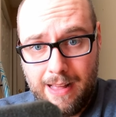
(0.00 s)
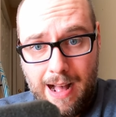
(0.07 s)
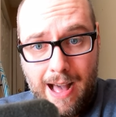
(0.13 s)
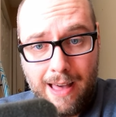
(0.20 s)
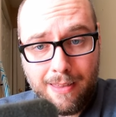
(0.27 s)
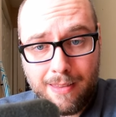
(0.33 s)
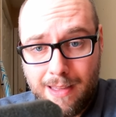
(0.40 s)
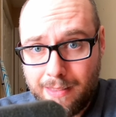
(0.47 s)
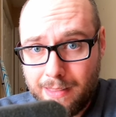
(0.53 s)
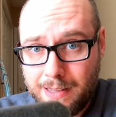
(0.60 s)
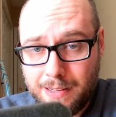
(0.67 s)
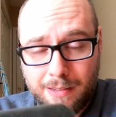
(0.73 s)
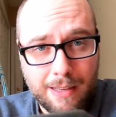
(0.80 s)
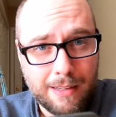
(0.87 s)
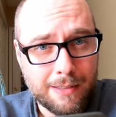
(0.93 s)
I think
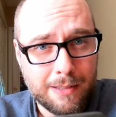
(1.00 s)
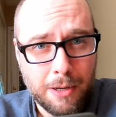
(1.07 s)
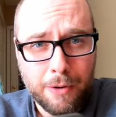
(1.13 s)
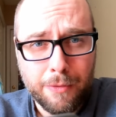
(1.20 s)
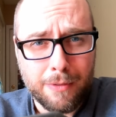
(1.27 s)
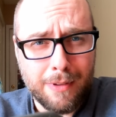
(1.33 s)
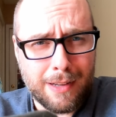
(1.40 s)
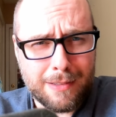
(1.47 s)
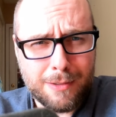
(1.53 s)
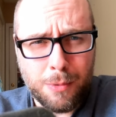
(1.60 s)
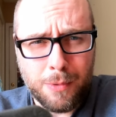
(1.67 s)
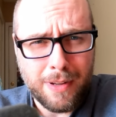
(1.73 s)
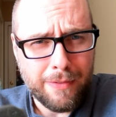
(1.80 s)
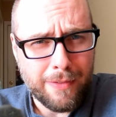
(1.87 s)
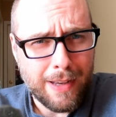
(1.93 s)
these things go for like
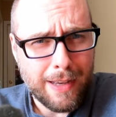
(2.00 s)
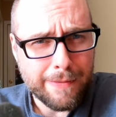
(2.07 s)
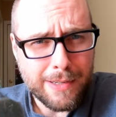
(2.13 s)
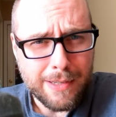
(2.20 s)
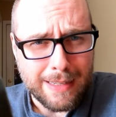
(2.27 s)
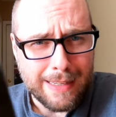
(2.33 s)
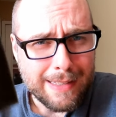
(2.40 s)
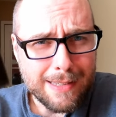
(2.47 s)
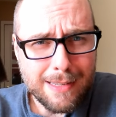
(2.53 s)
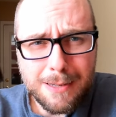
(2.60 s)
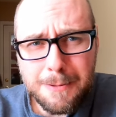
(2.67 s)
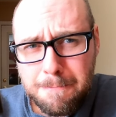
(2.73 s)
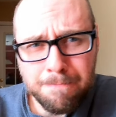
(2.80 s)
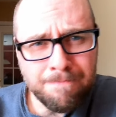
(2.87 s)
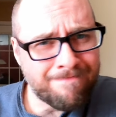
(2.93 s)
twenty-five cents,
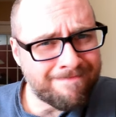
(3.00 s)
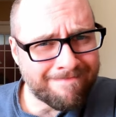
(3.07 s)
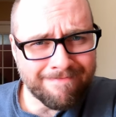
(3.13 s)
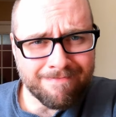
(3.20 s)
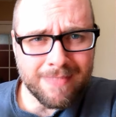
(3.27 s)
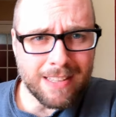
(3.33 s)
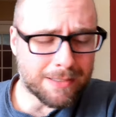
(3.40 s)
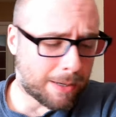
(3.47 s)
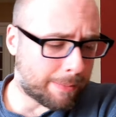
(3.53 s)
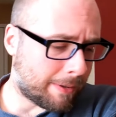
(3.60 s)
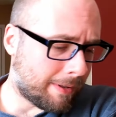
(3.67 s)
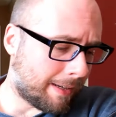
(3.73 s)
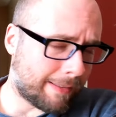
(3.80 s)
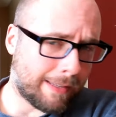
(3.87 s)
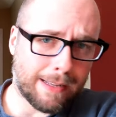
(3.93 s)

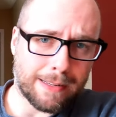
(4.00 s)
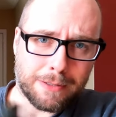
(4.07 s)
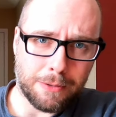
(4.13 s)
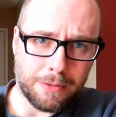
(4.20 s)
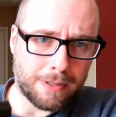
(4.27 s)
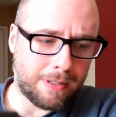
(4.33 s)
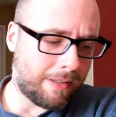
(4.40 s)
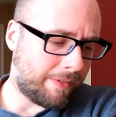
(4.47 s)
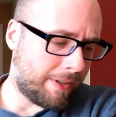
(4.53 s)
something like that, so a little